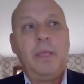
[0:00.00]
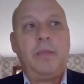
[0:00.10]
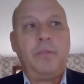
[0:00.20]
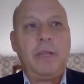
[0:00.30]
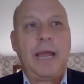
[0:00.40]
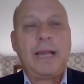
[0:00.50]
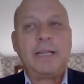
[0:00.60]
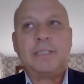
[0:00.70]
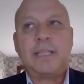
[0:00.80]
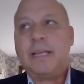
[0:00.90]
In the
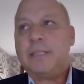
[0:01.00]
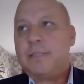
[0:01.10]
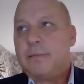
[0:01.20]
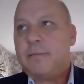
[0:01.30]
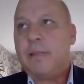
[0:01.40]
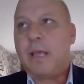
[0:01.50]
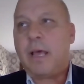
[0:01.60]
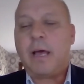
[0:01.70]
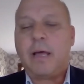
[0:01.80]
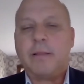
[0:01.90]
United States, the
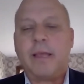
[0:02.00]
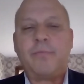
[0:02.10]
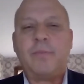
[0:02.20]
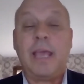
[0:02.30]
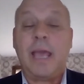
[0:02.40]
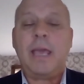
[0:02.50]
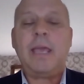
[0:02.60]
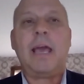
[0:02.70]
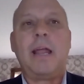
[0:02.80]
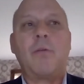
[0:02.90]

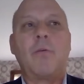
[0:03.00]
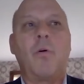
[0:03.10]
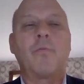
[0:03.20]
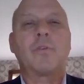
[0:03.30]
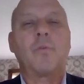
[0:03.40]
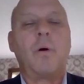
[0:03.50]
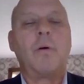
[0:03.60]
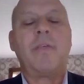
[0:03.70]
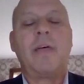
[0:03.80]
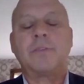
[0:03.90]
FDA had over
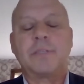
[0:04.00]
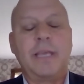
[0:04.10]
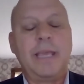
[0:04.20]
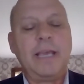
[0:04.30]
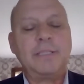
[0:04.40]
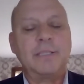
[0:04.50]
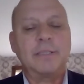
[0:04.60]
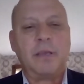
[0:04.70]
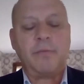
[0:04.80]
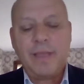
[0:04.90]
12,000
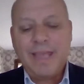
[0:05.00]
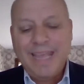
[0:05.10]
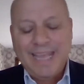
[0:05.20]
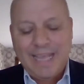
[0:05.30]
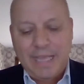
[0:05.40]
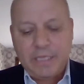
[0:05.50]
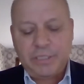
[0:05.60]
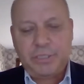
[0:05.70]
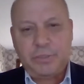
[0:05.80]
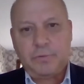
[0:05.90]
cases of
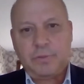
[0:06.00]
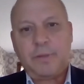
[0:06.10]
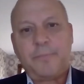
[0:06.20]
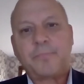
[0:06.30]
issues